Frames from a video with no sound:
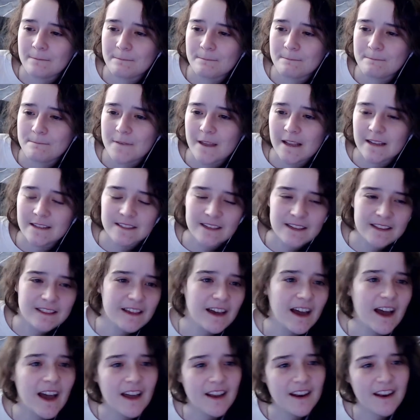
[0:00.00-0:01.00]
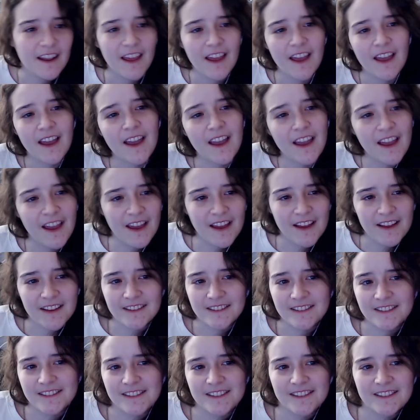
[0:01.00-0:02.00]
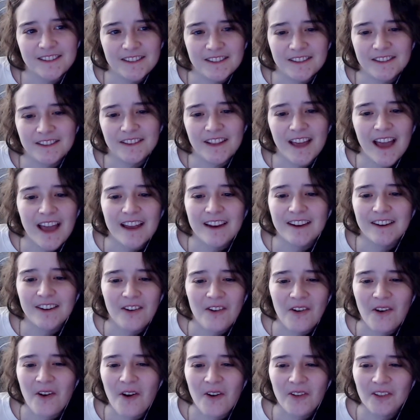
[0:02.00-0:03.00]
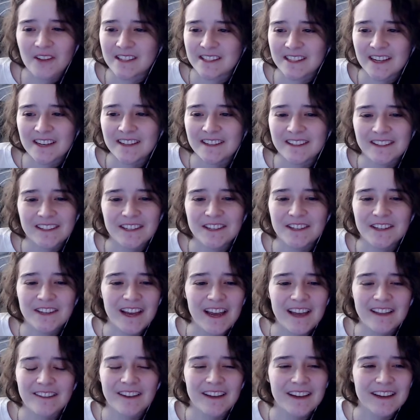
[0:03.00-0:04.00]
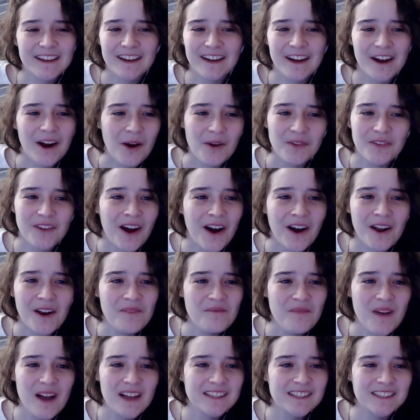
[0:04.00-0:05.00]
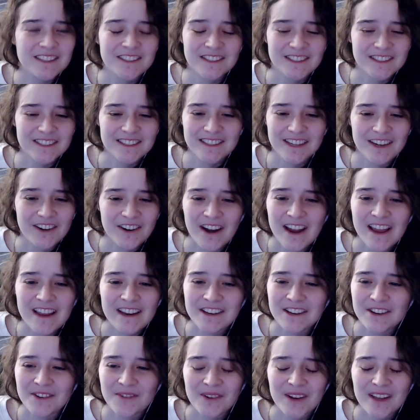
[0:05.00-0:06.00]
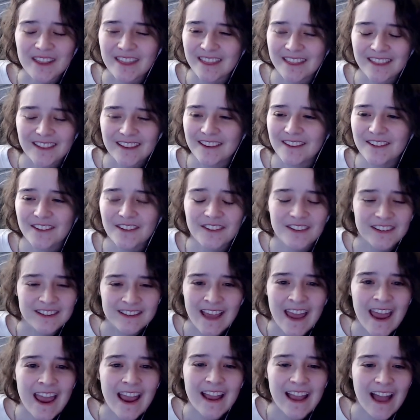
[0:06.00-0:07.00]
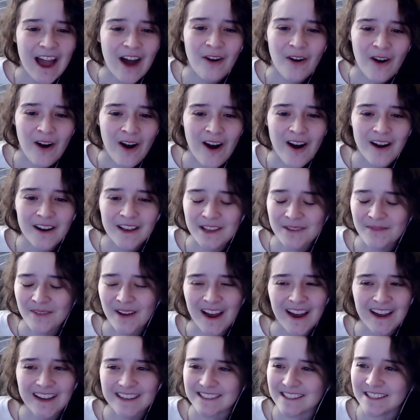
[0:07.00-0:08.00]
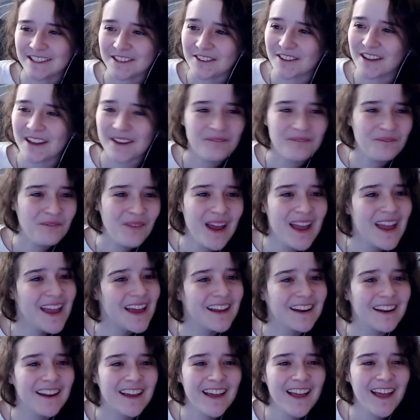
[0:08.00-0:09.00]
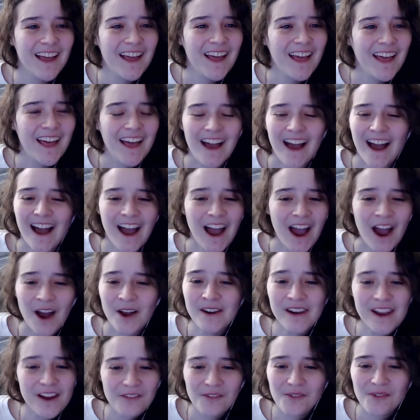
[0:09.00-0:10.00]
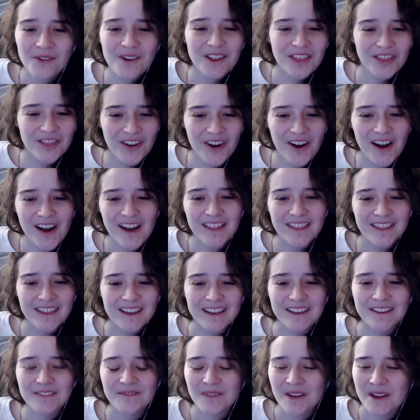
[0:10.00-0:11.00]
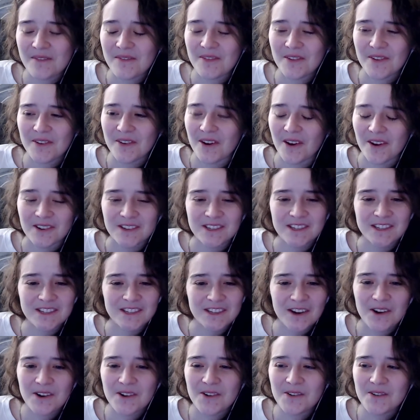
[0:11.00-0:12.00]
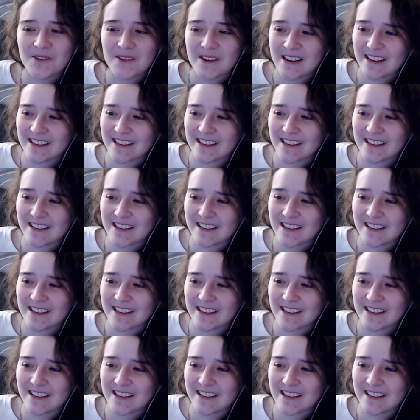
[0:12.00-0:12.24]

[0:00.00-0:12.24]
Things like that. And then, all of a sudden, you get, like, a ton of messages that are hitting you with, take out hockey bags. And you're like, man, I never would have thought that people are so